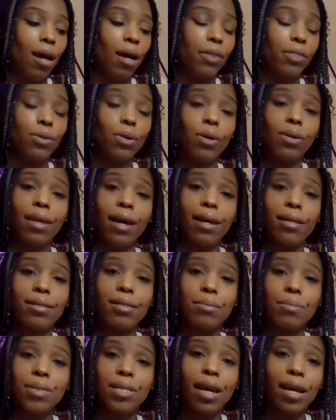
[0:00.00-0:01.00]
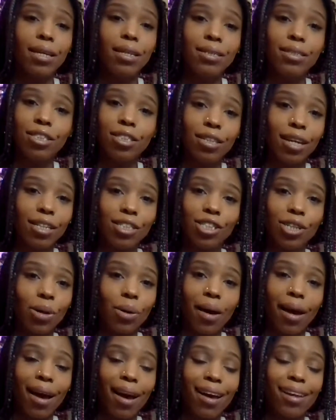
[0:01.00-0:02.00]
throw that temptation at
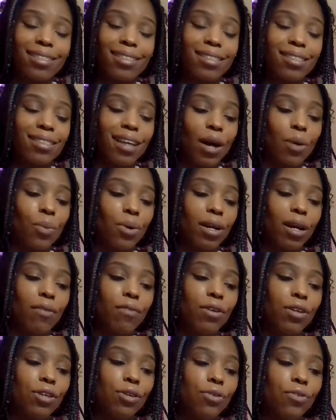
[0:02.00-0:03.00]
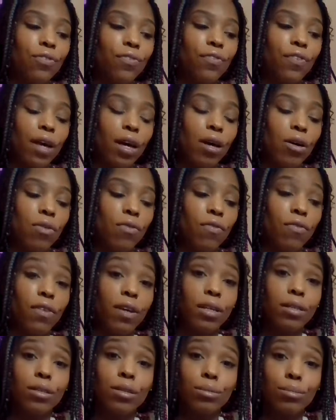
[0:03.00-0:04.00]
your ass. It's like whatever you fell
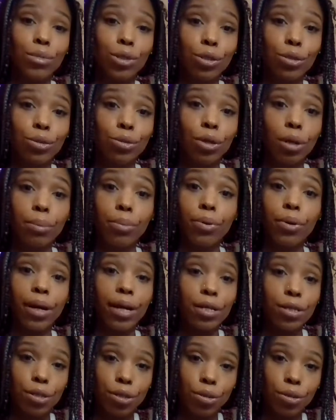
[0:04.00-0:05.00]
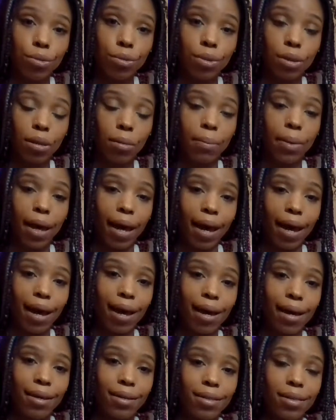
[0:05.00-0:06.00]
victim to or prey to in the
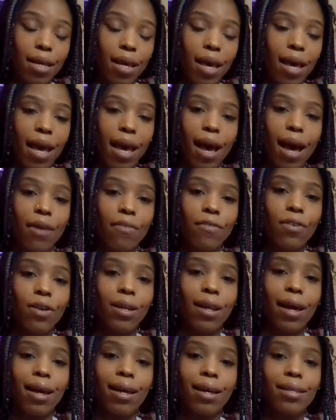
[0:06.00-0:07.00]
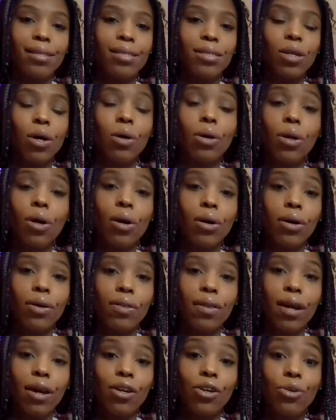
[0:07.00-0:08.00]
past, I feel like it's no longer
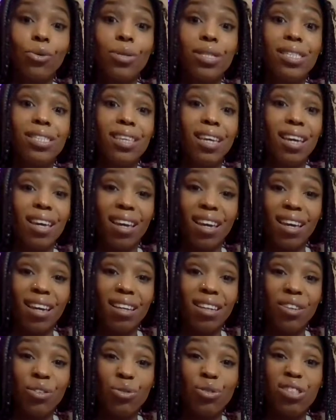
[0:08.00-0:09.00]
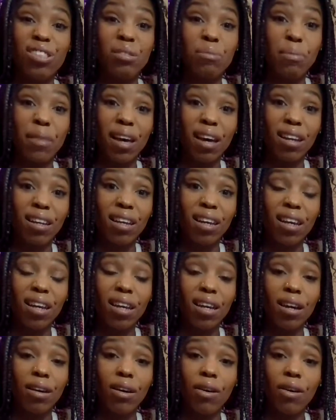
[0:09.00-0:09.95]
there. You see it, you smell it